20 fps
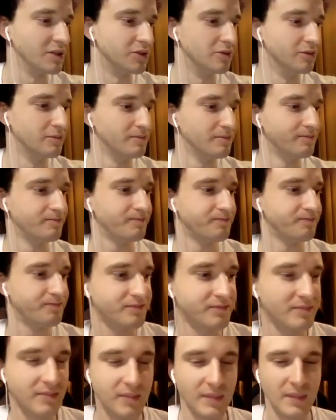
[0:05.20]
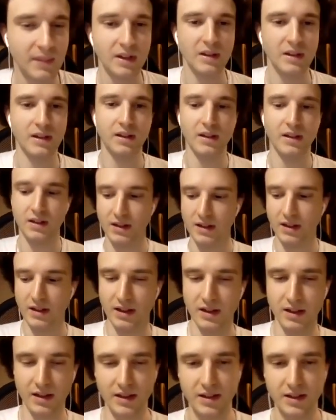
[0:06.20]
you.
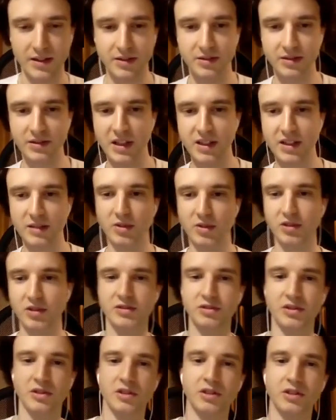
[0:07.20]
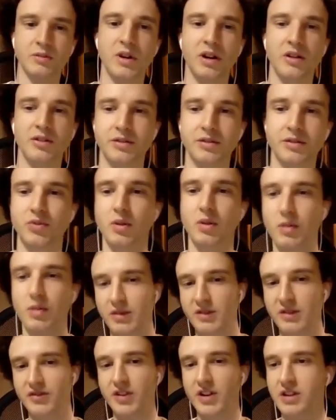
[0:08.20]
So today I'm going to talk about a
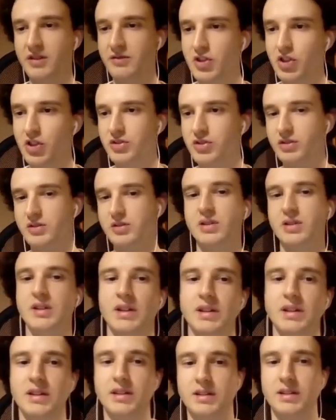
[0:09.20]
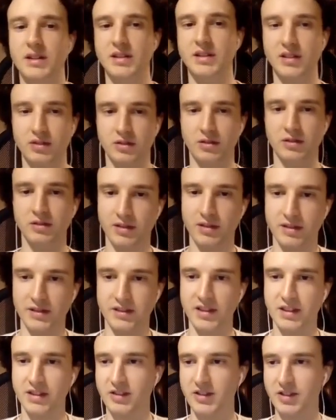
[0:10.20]
problem in fair division that is called
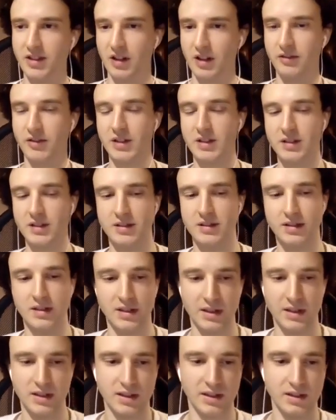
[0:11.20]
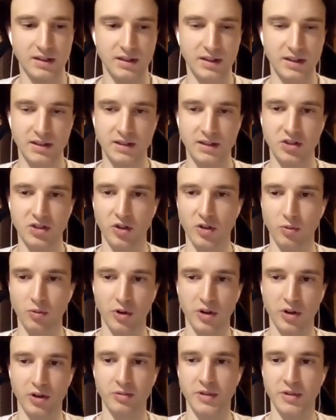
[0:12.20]
consensus halving. This is joint
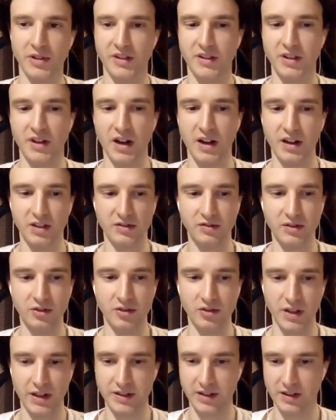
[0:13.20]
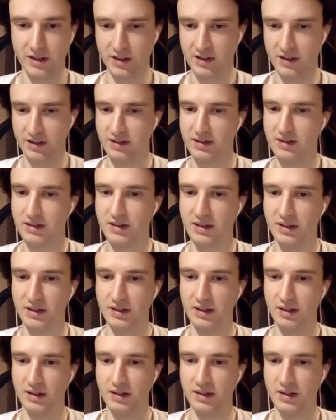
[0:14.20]
work with Aris, Filos-Ratsikas,
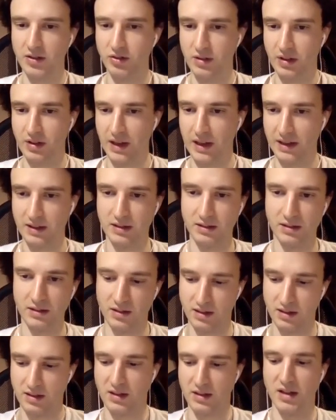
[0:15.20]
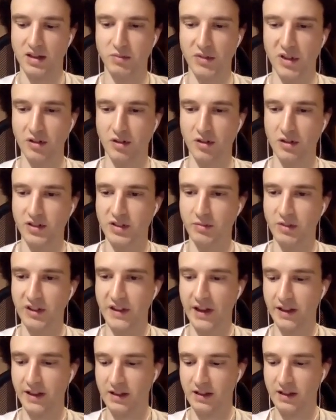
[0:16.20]
Katerina, Sotiraki, and Manolis,
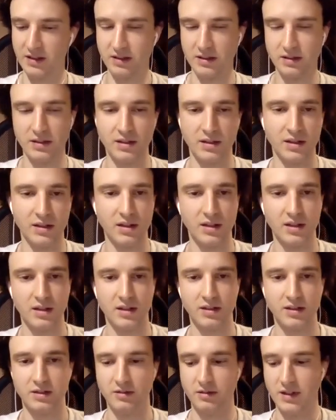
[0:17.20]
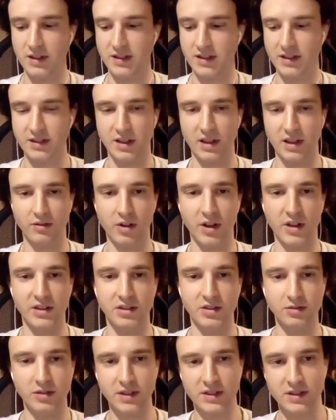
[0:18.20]
Zampetakis. So let's dive right
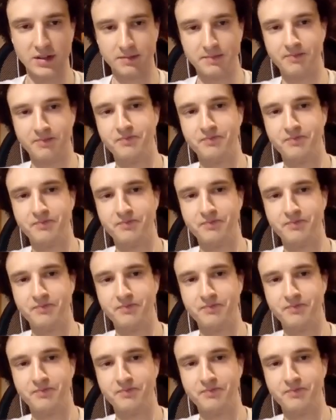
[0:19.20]
into it.